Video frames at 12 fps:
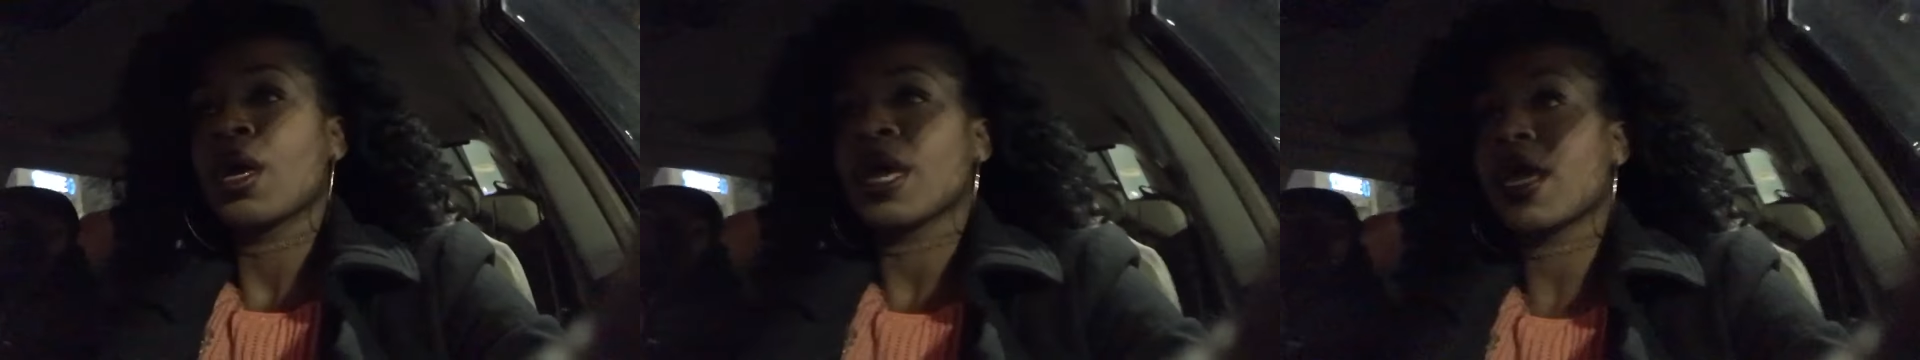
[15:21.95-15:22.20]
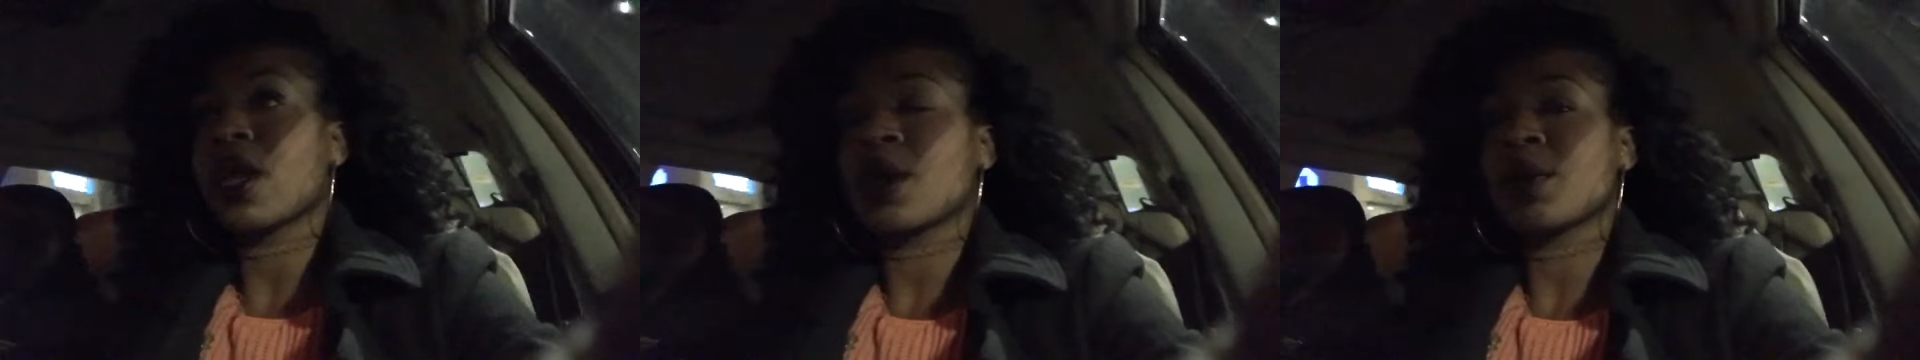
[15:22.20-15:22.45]

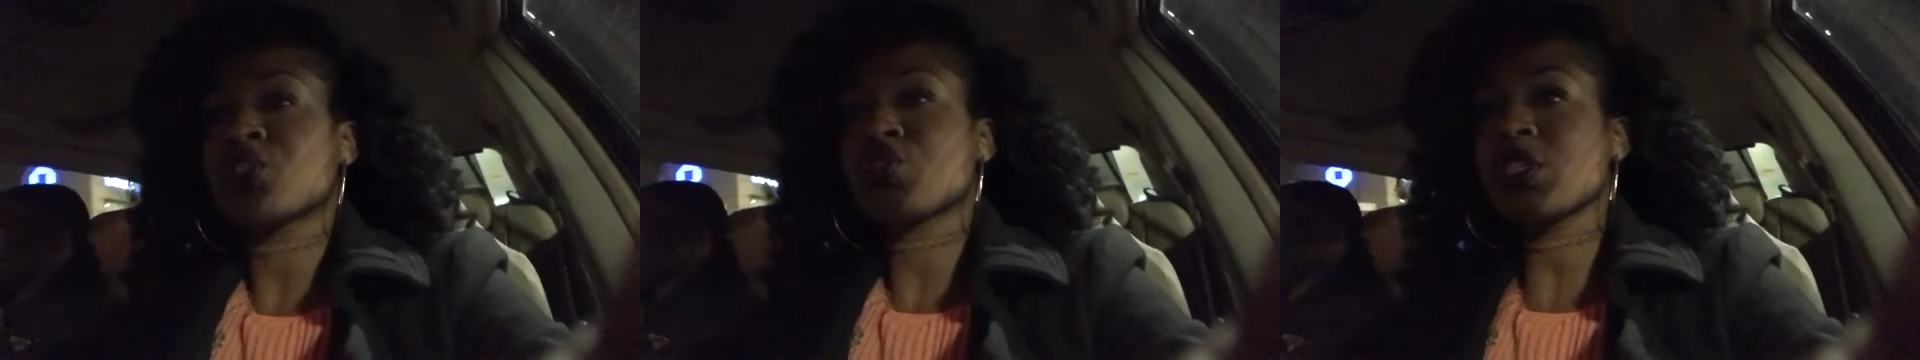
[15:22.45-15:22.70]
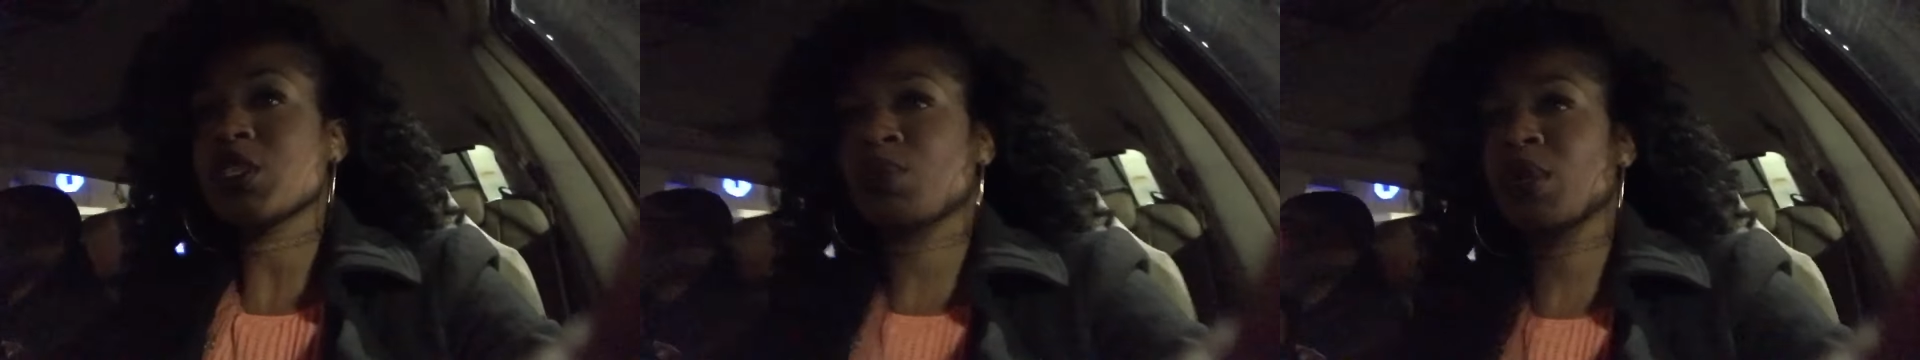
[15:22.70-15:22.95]
And the
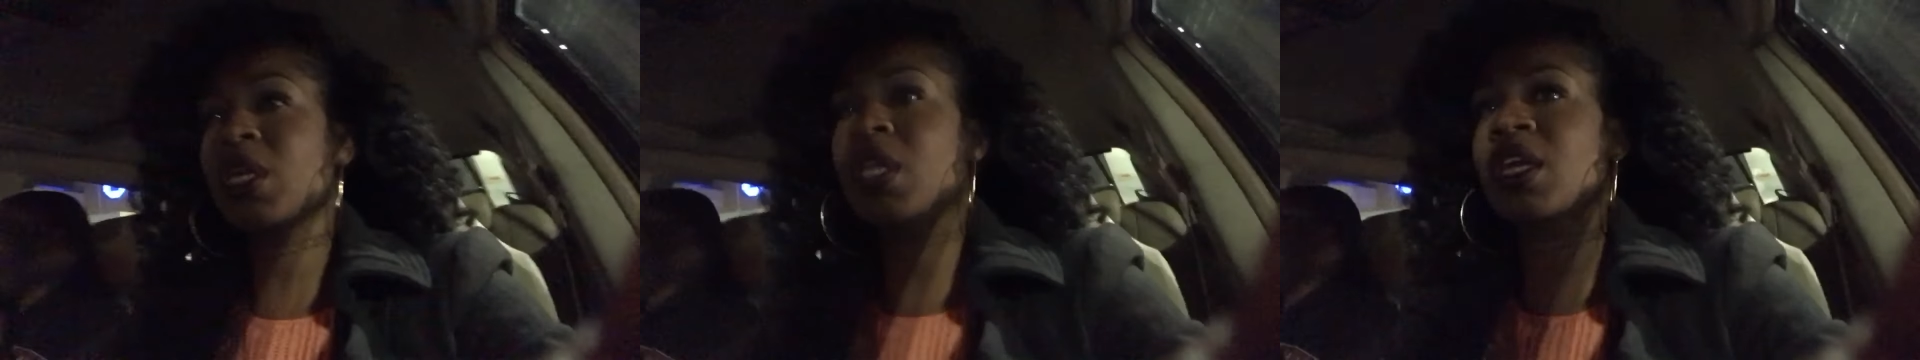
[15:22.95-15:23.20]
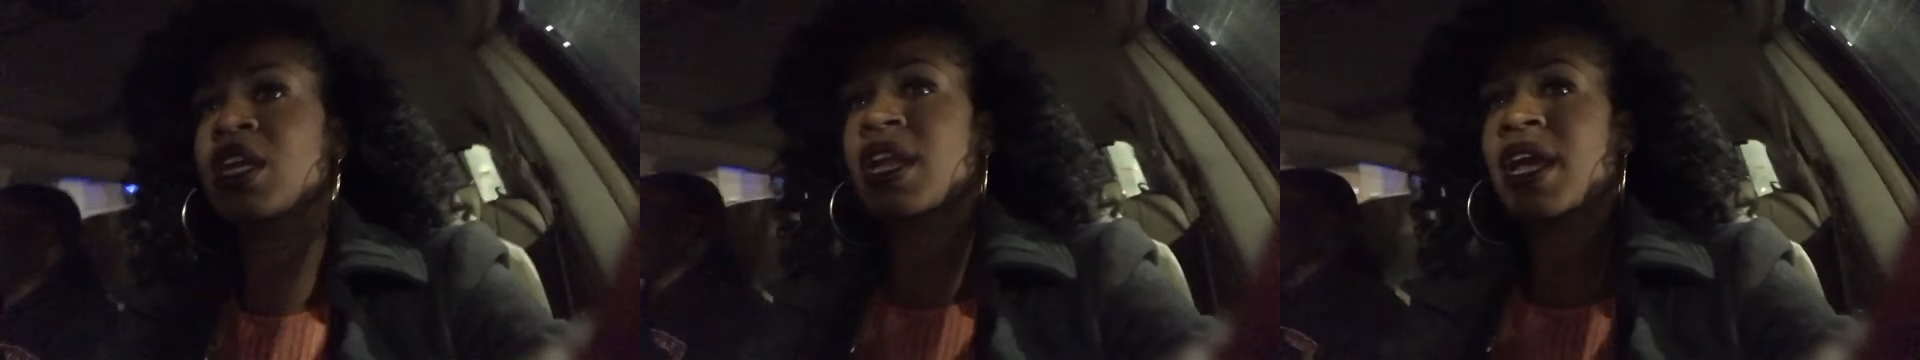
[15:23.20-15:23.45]
streets are pretty
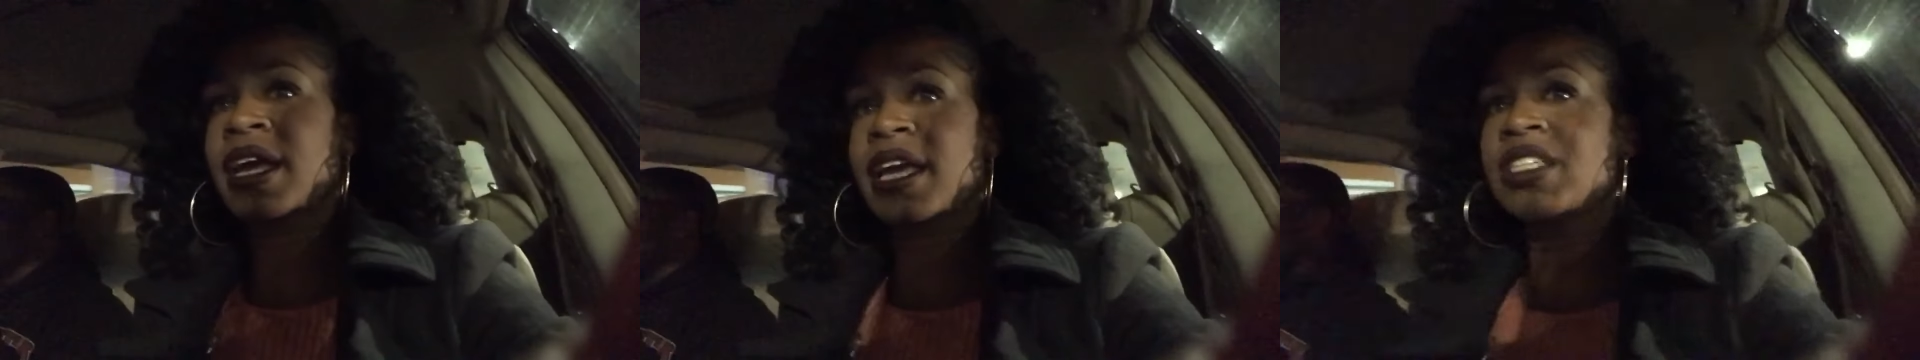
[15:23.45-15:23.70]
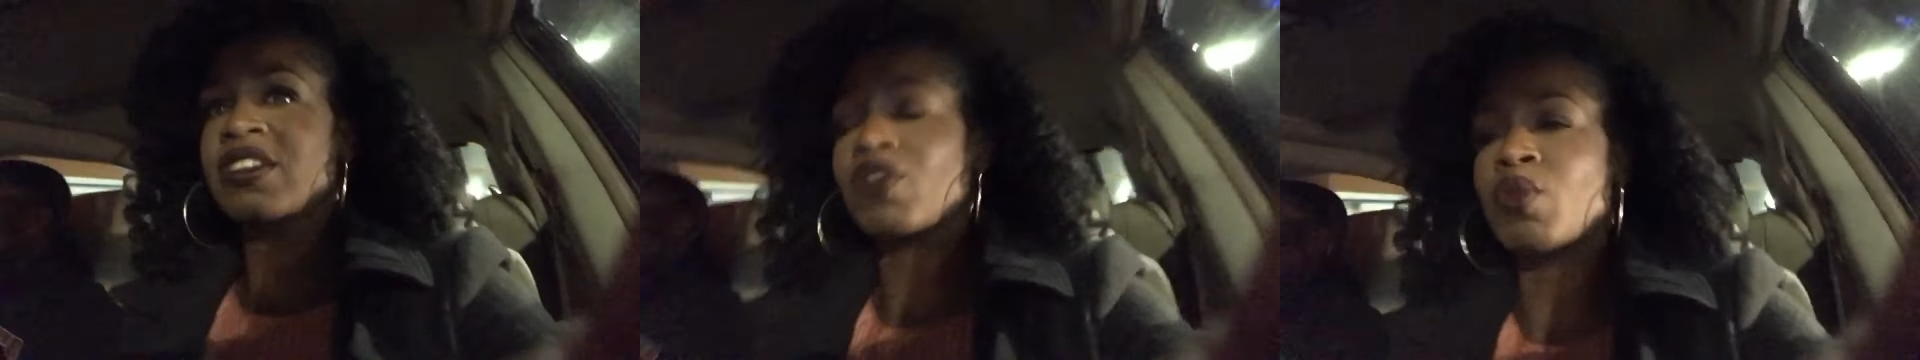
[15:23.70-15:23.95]
clear tonight. I
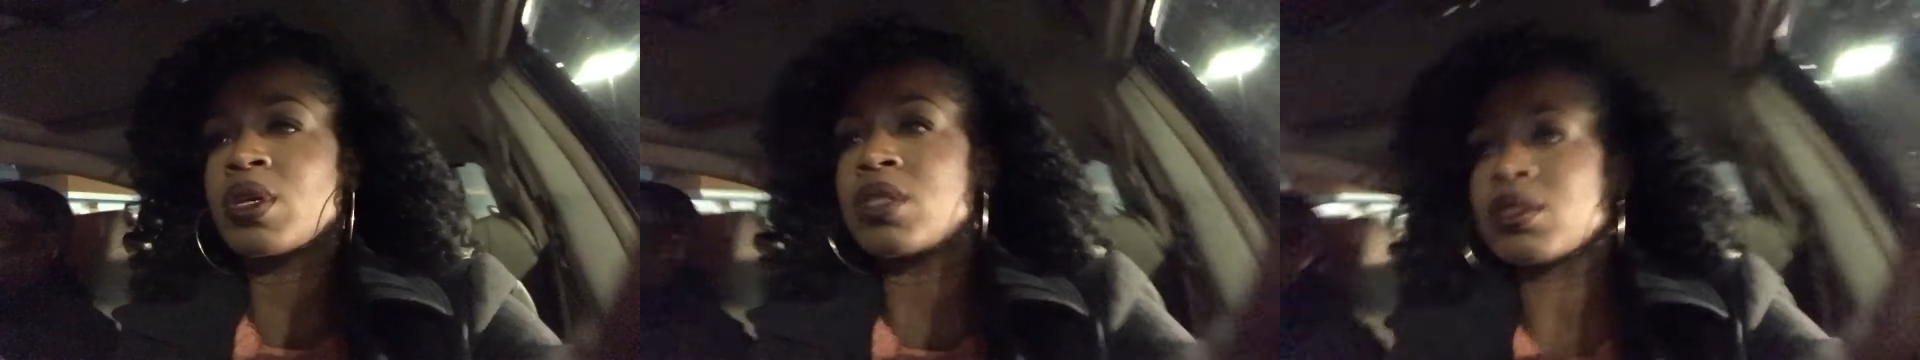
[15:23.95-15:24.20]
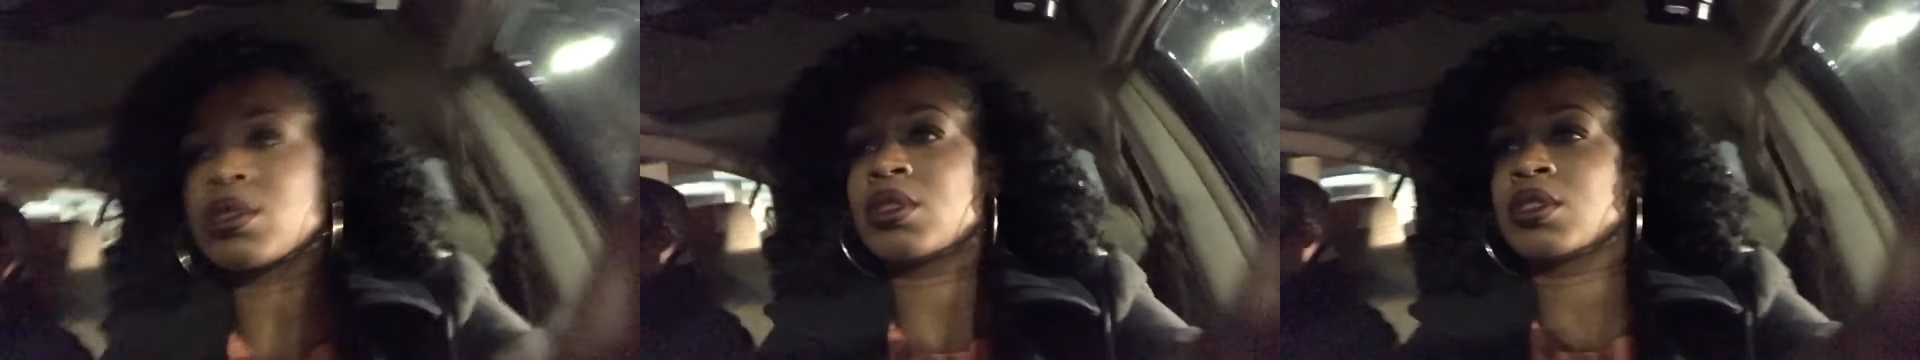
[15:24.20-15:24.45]
guess
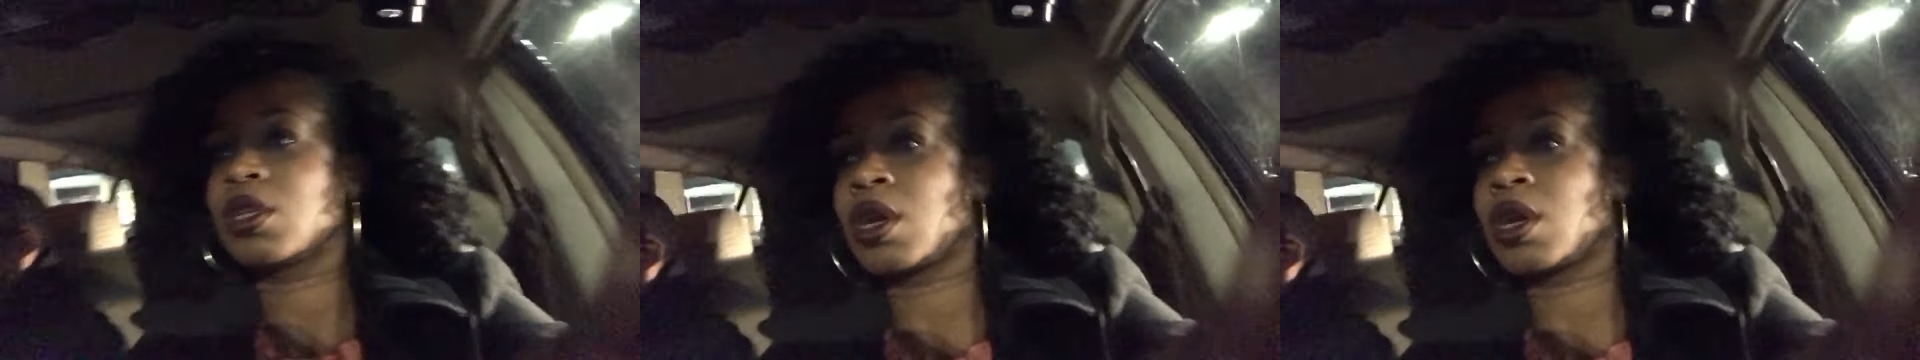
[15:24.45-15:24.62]
everyone's, you